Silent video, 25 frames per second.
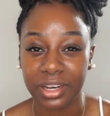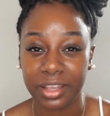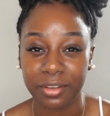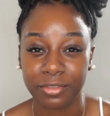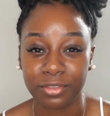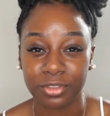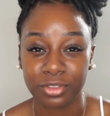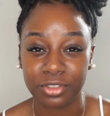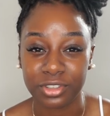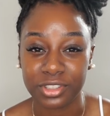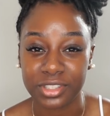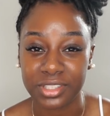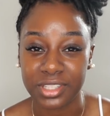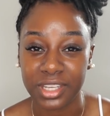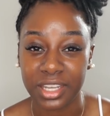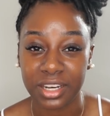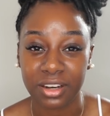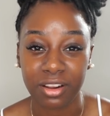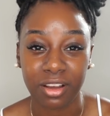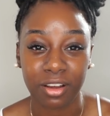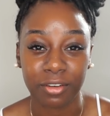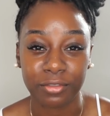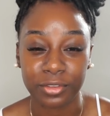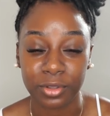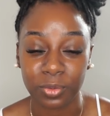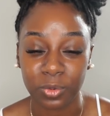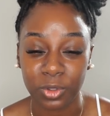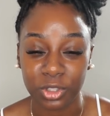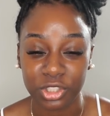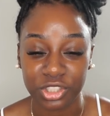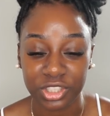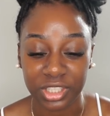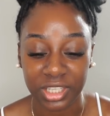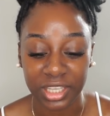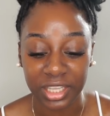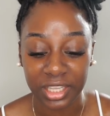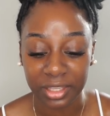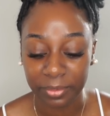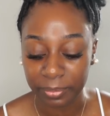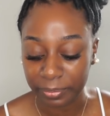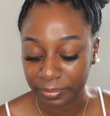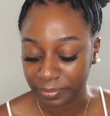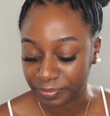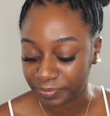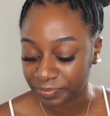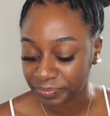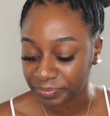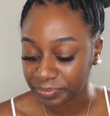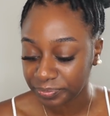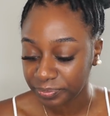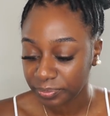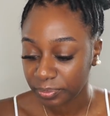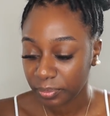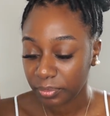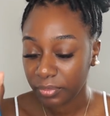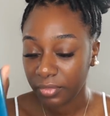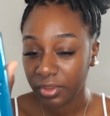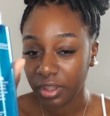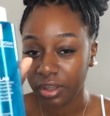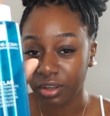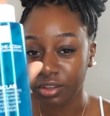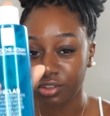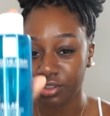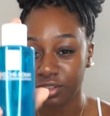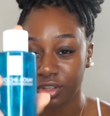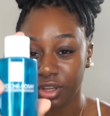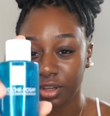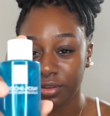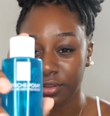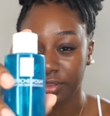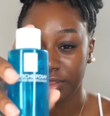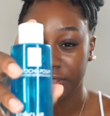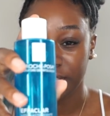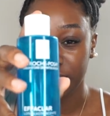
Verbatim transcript: left on your skin after washing it. So